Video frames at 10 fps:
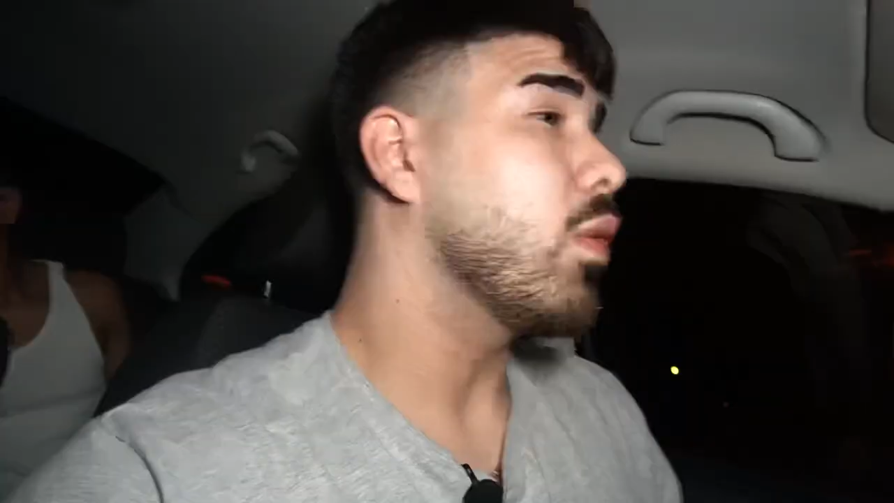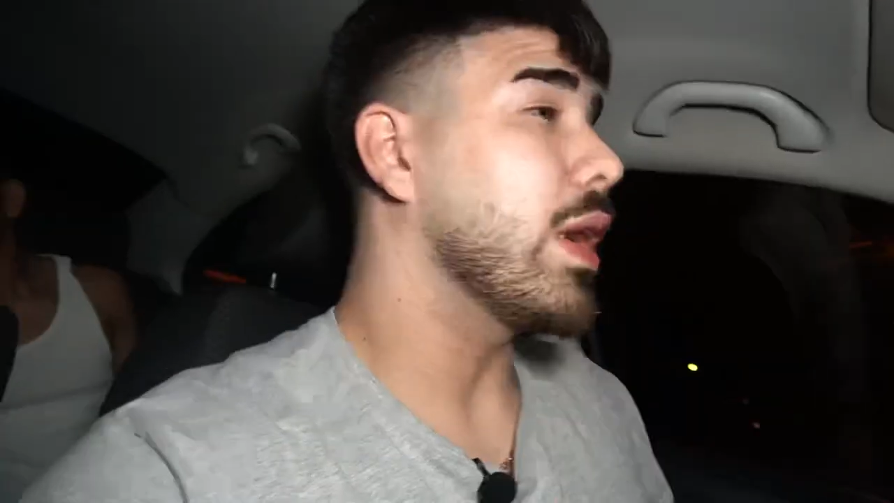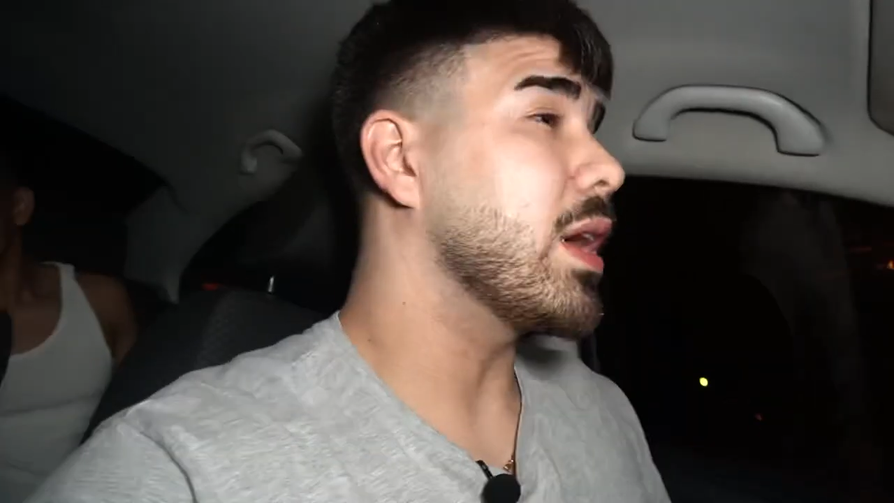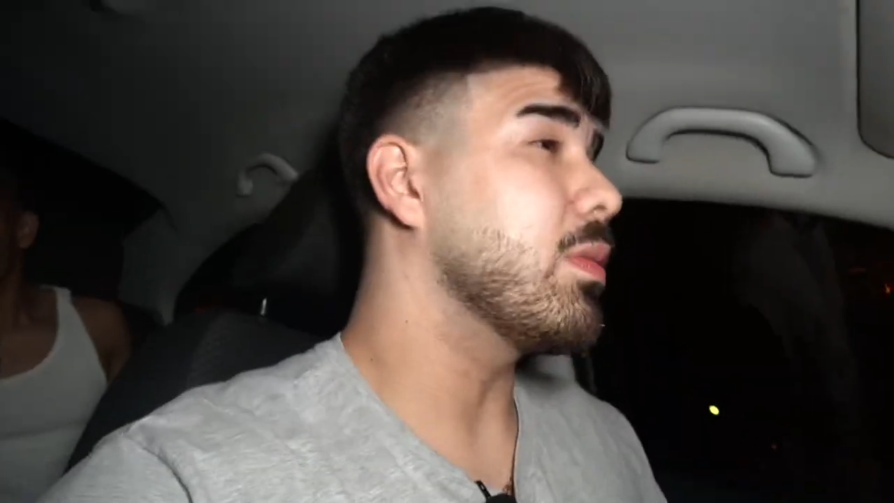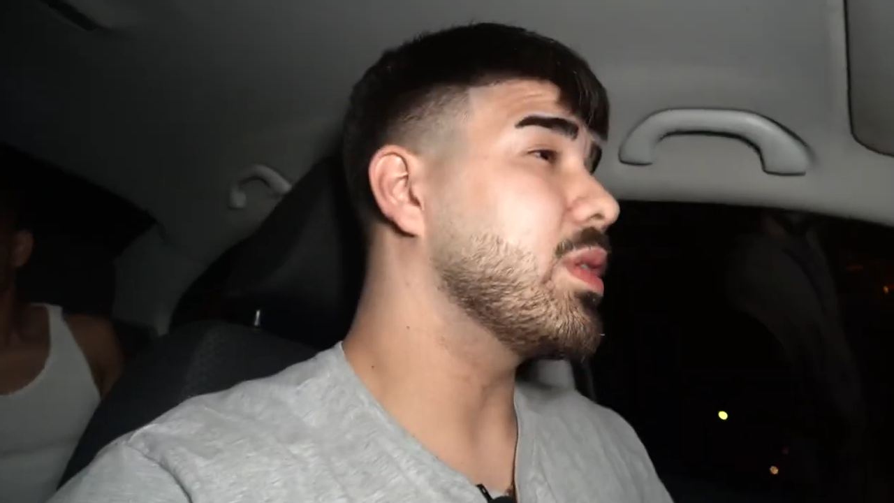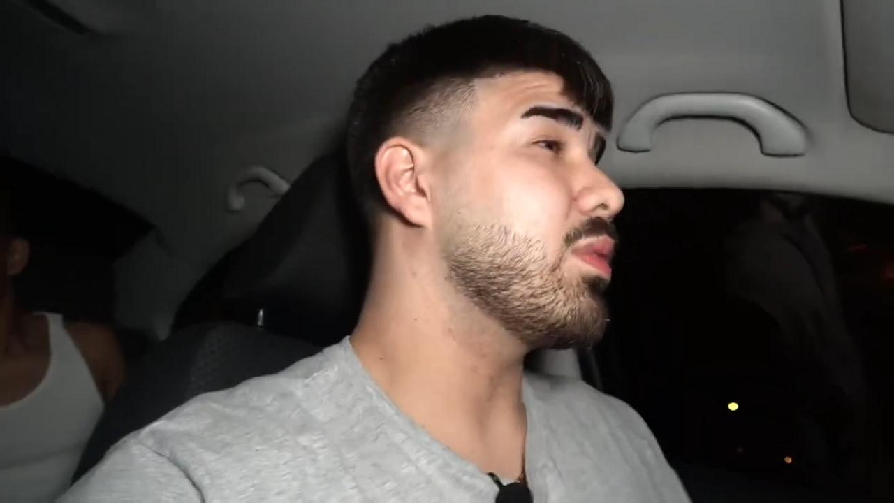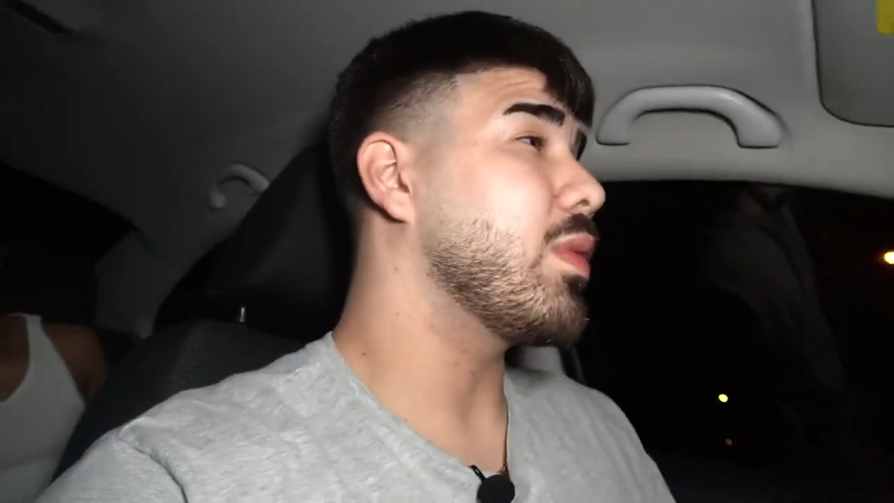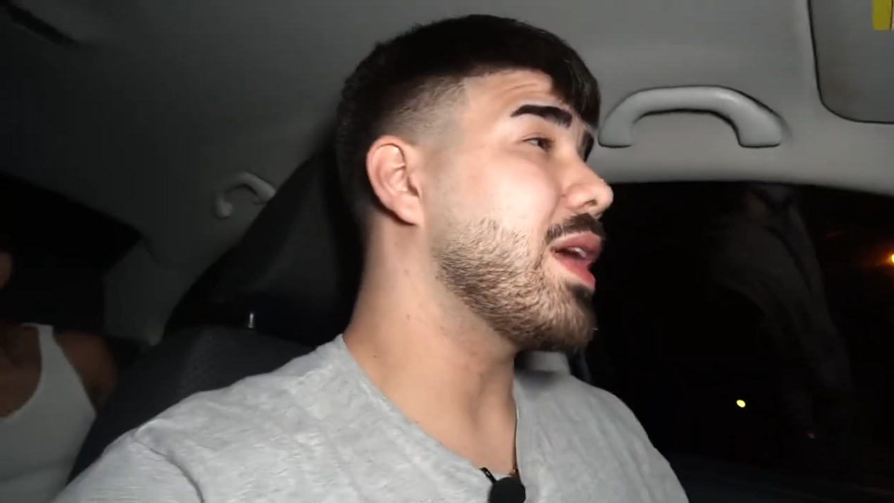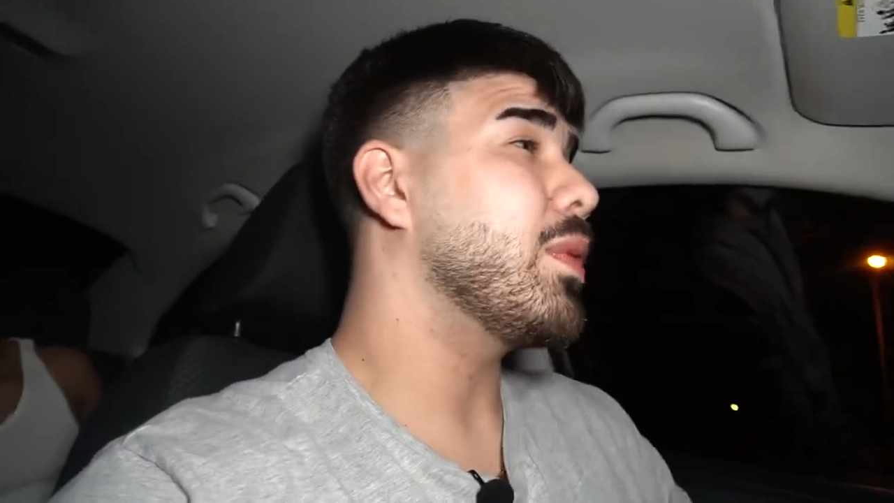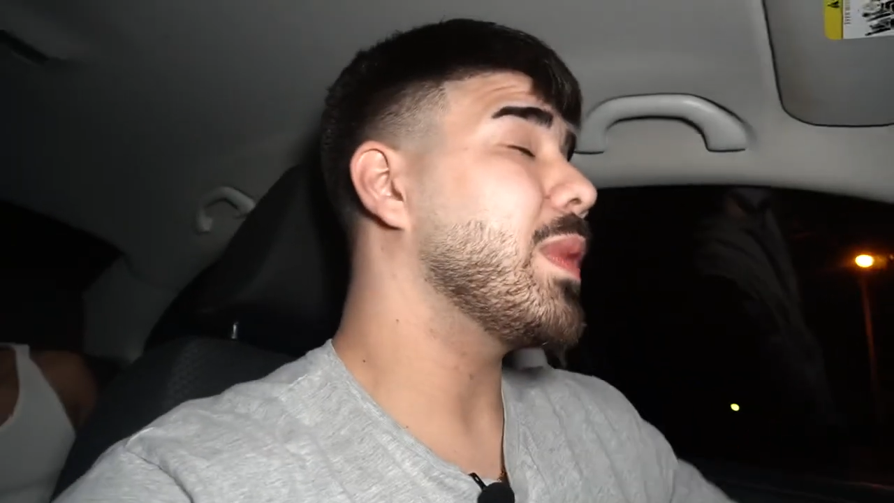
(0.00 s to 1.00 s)
wake up with a
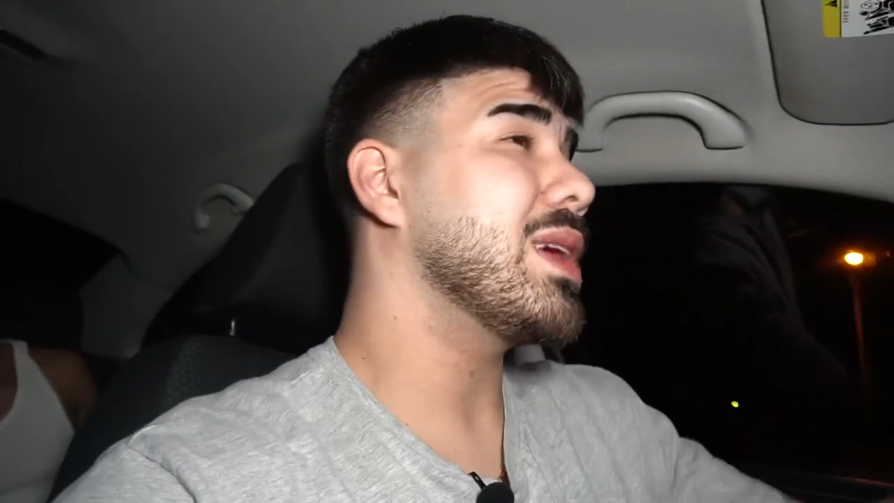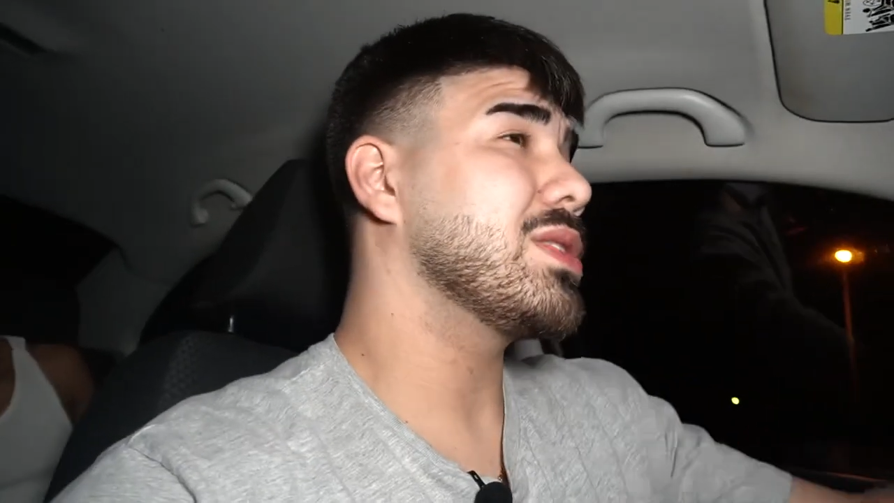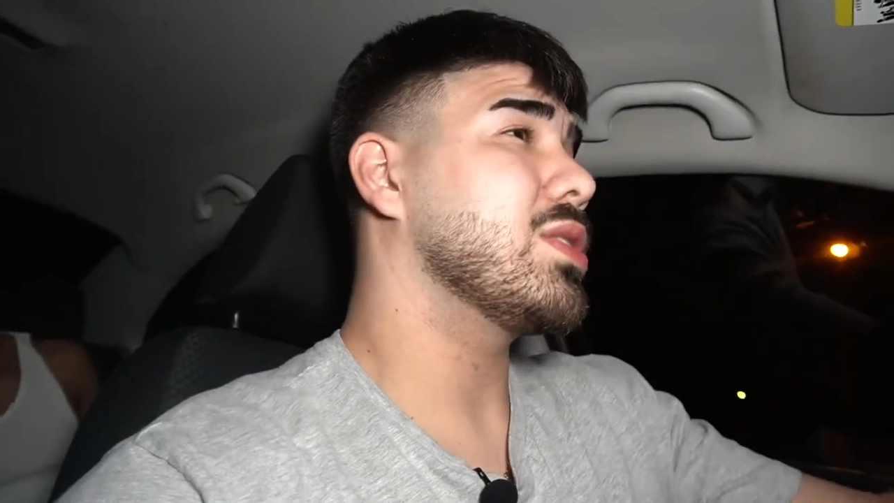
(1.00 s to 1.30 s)
random ass